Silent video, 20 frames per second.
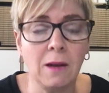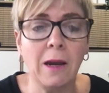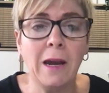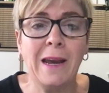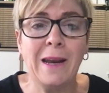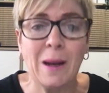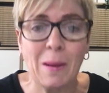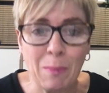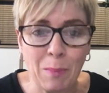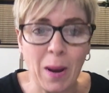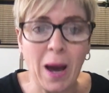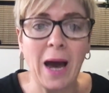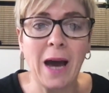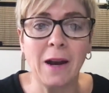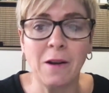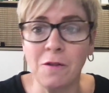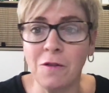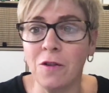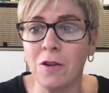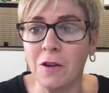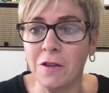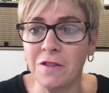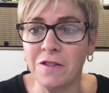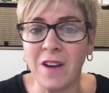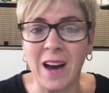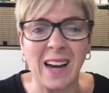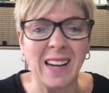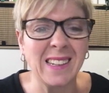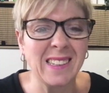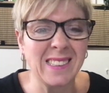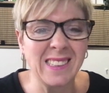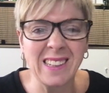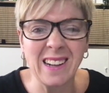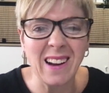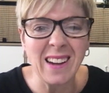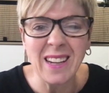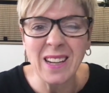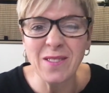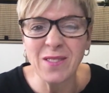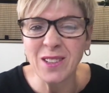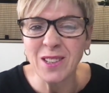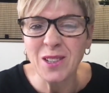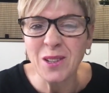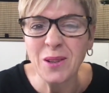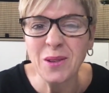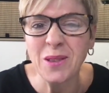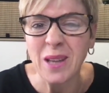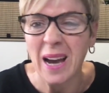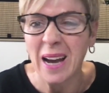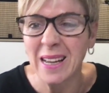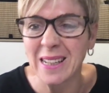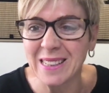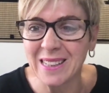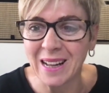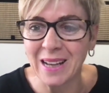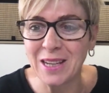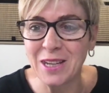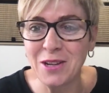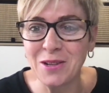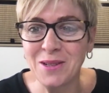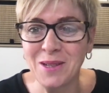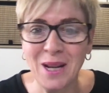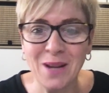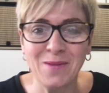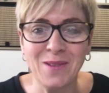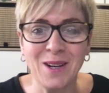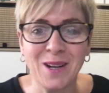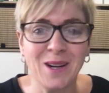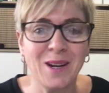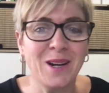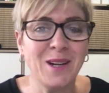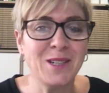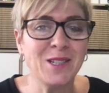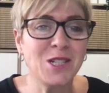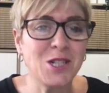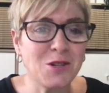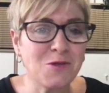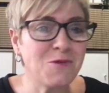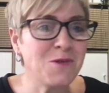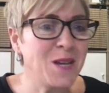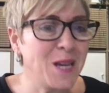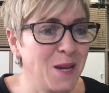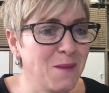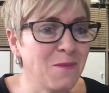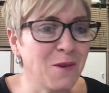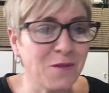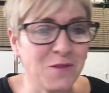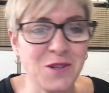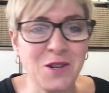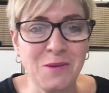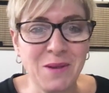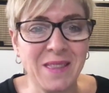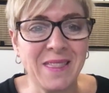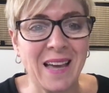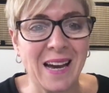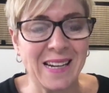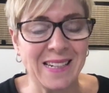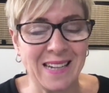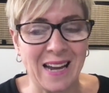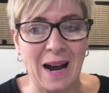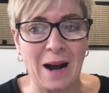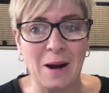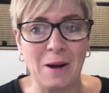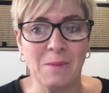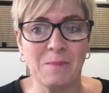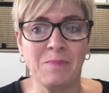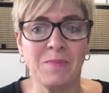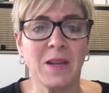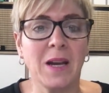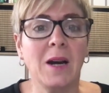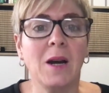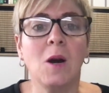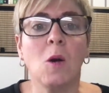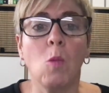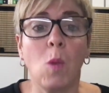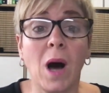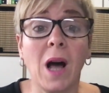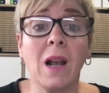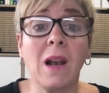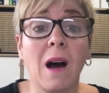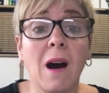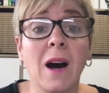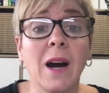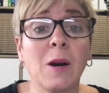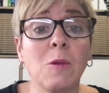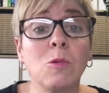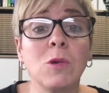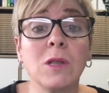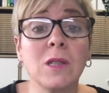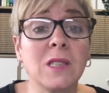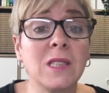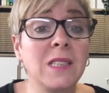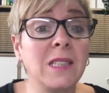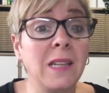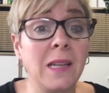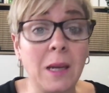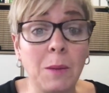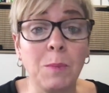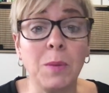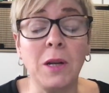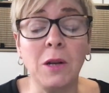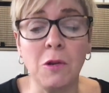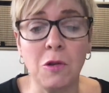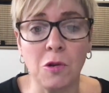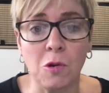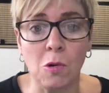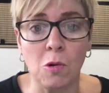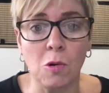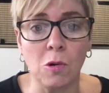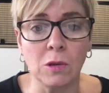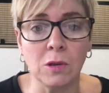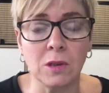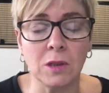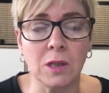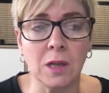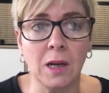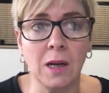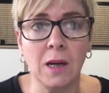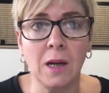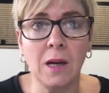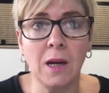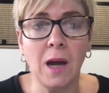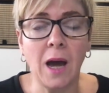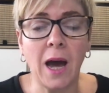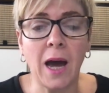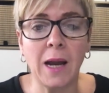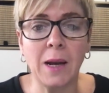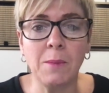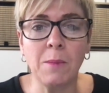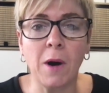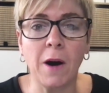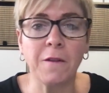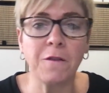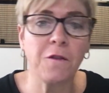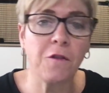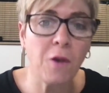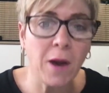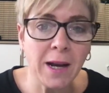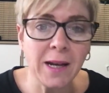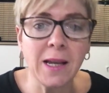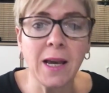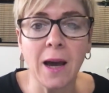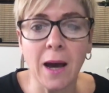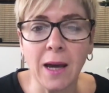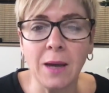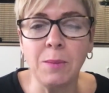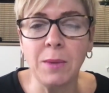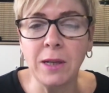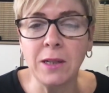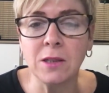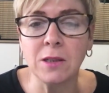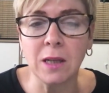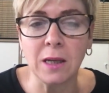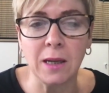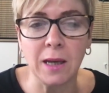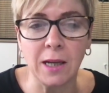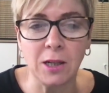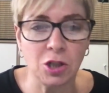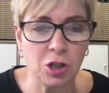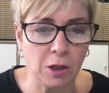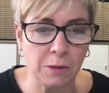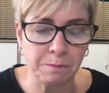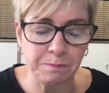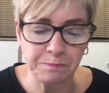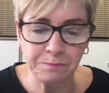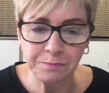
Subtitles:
in a pan full of fat. Did I even do that? Like, you'd never dream of doing that now. Well, I was deep in thought, and my friend came into the kitchen.